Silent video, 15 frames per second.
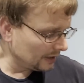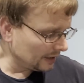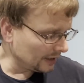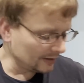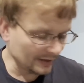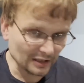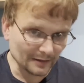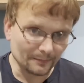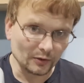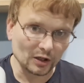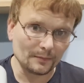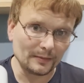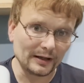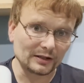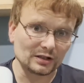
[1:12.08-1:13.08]
And then you put it
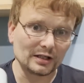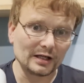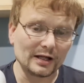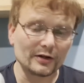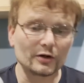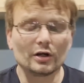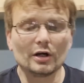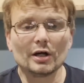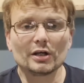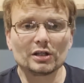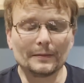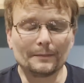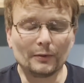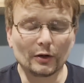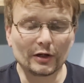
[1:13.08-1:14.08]
back together, you
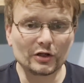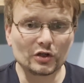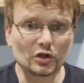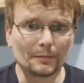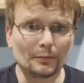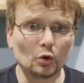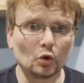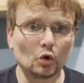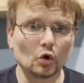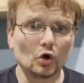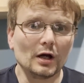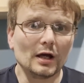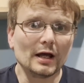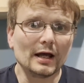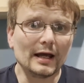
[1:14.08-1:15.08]
put it in your pool,
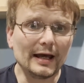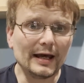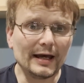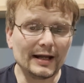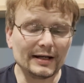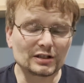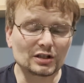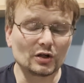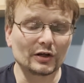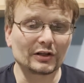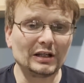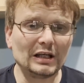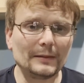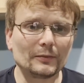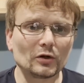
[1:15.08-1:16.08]
and it's going to
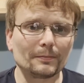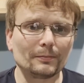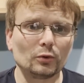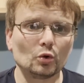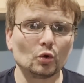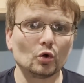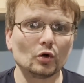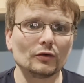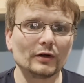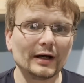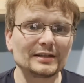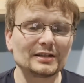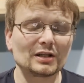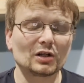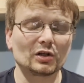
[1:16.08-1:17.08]
keep your pool
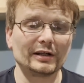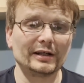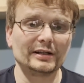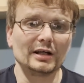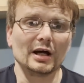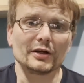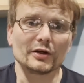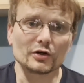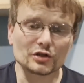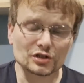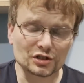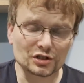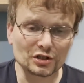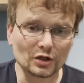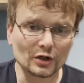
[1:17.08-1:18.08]
nice and clean. You're
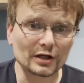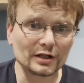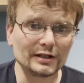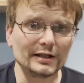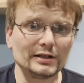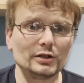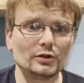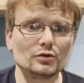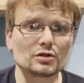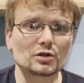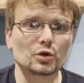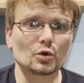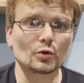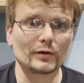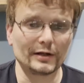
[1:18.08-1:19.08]
still going to need to use
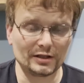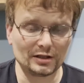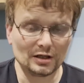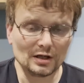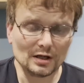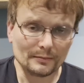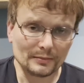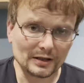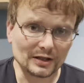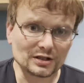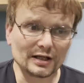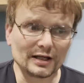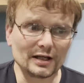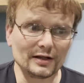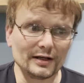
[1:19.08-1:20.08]
chlorine, but I'll tell
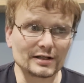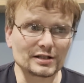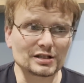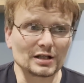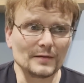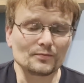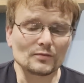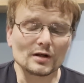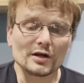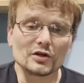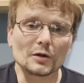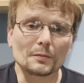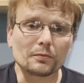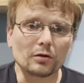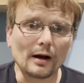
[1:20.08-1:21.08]
you this. You're
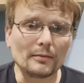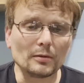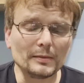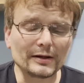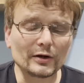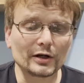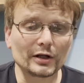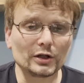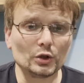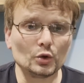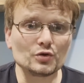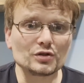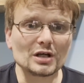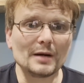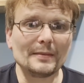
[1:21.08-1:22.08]
probably going to
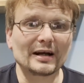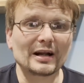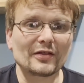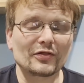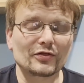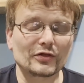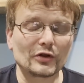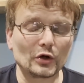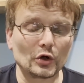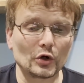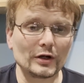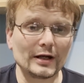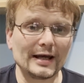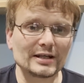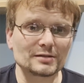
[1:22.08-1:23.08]
use about a third
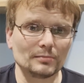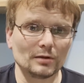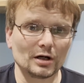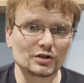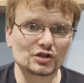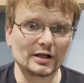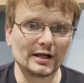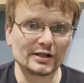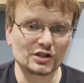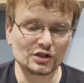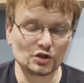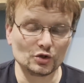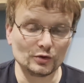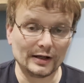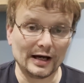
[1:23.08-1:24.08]
as much as you
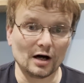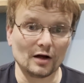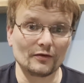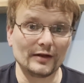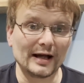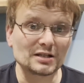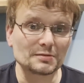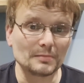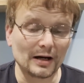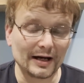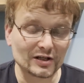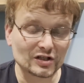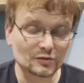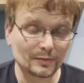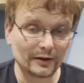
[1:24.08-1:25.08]
do now. That's my
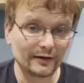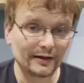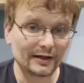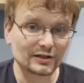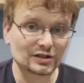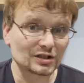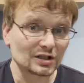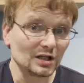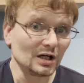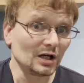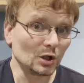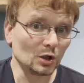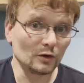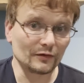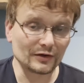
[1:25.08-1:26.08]
experience
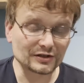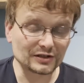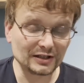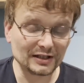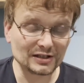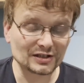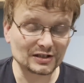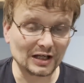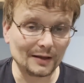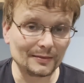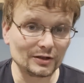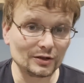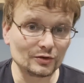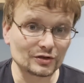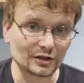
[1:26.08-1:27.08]
over the seasons I've been
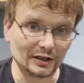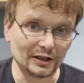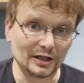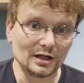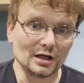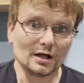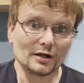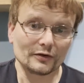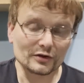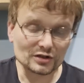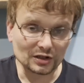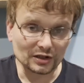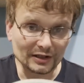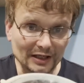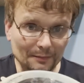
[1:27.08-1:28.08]
using it. There's a
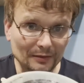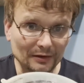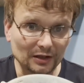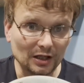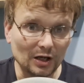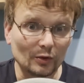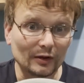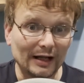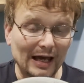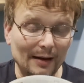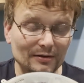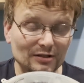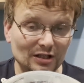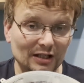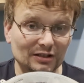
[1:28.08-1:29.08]
link below on
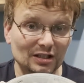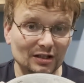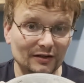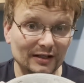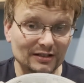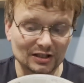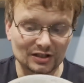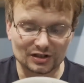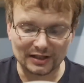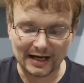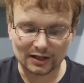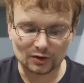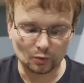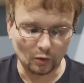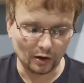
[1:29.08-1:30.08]
Amazon to this
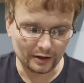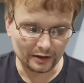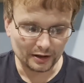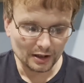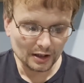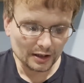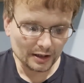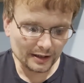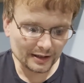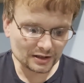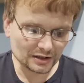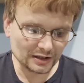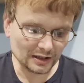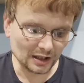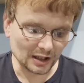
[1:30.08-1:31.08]
exact one. It's
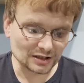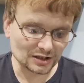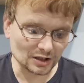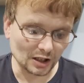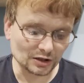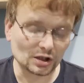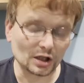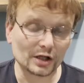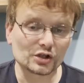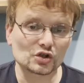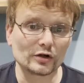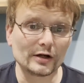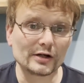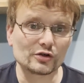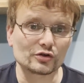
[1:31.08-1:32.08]
the Suntouch
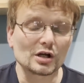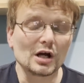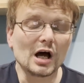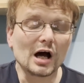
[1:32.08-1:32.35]
Treasures.